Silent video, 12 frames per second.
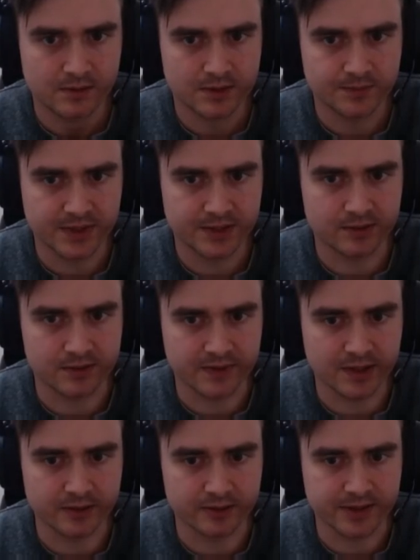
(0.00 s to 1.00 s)
Smart use of
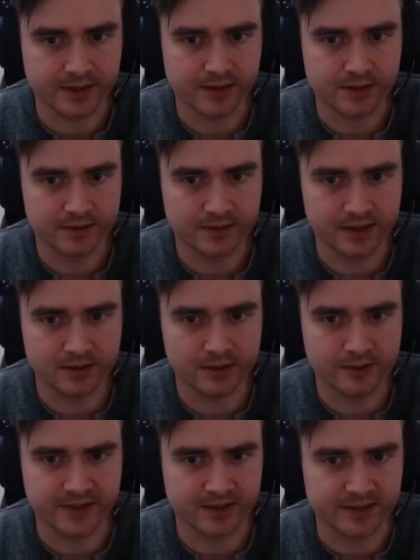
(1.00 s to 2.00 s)
the counterattack here. I don't know
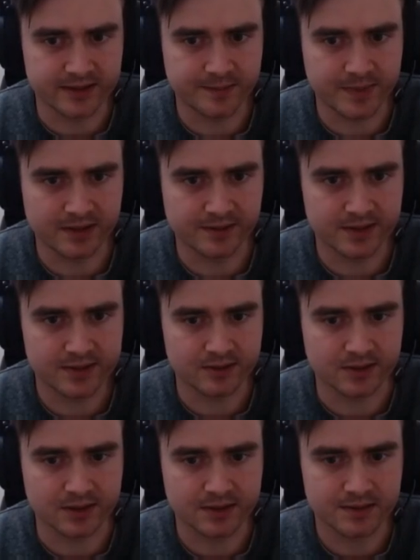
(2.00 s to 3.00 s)
if he anticipated this or
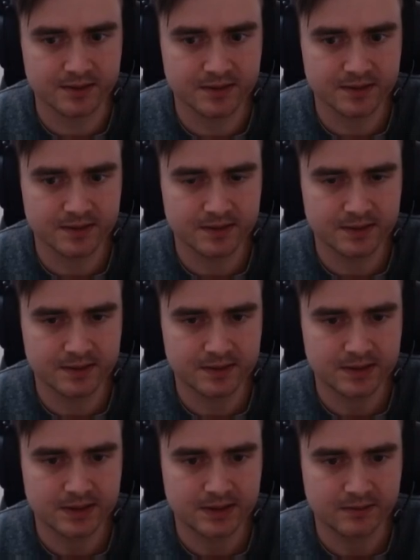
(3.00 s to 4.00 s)
not.
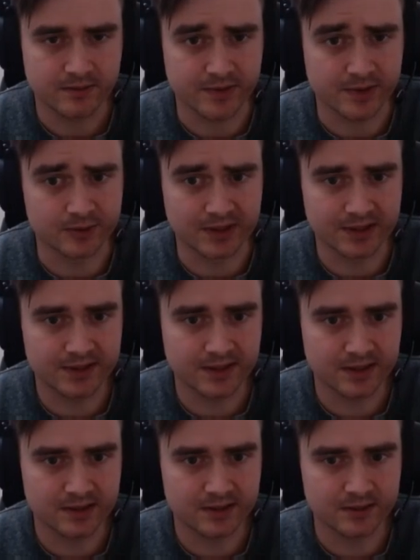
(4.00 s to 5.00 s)
It's a drilling
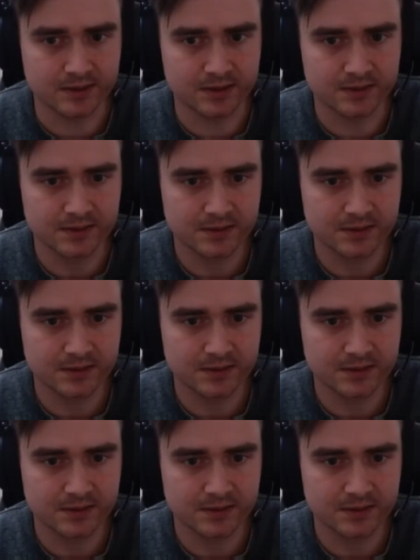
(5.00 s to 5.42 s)
site and so on.